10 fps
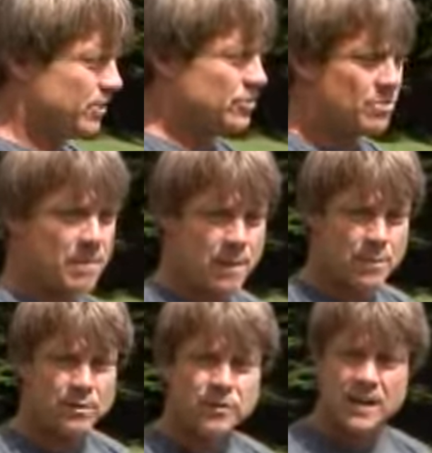So
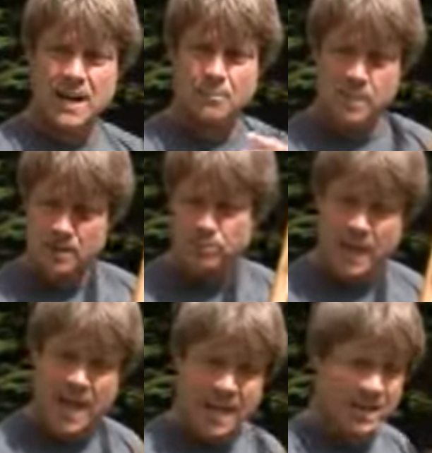remember, if you get a big
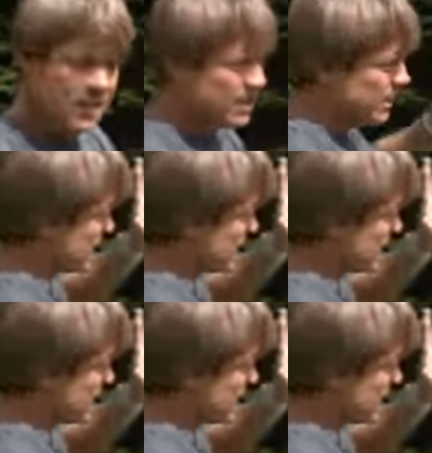blade, you